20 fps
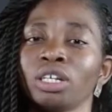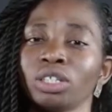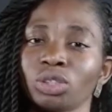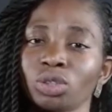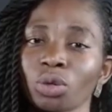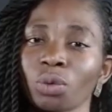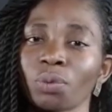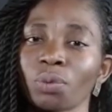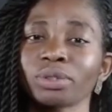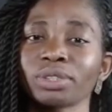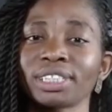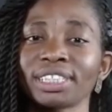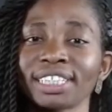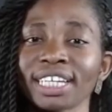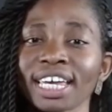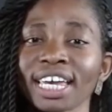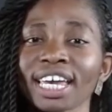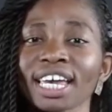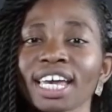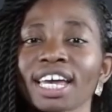So we could
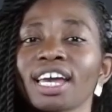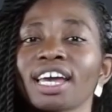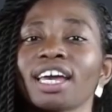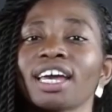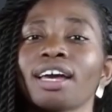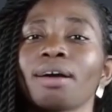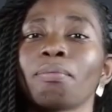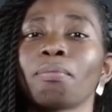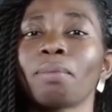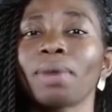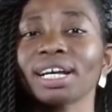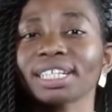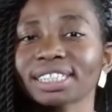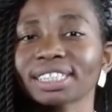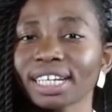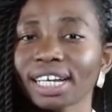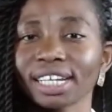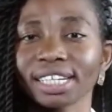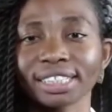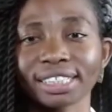say
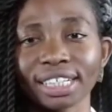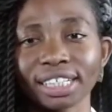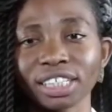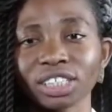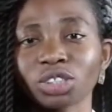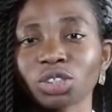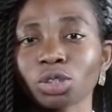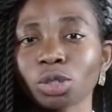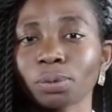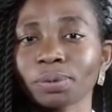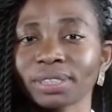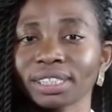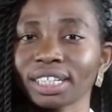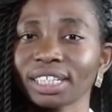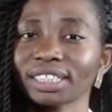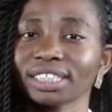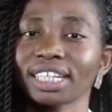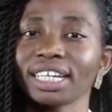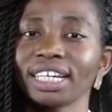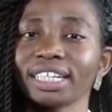matter is any
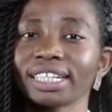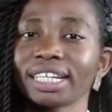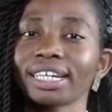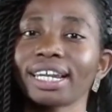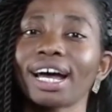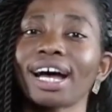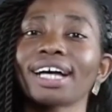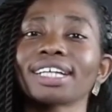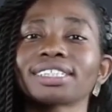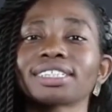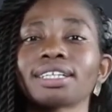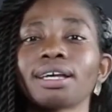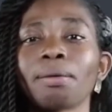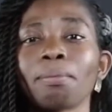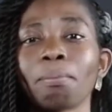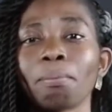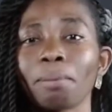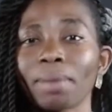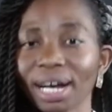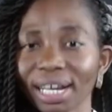substance that has
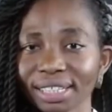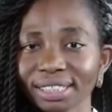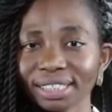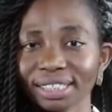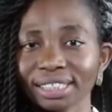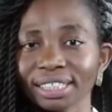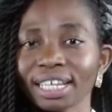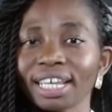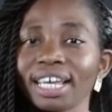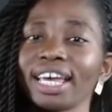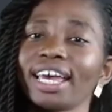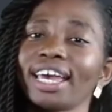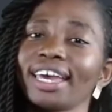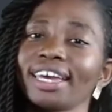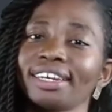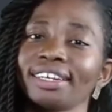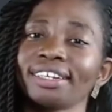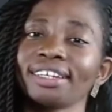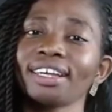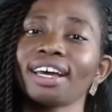mass and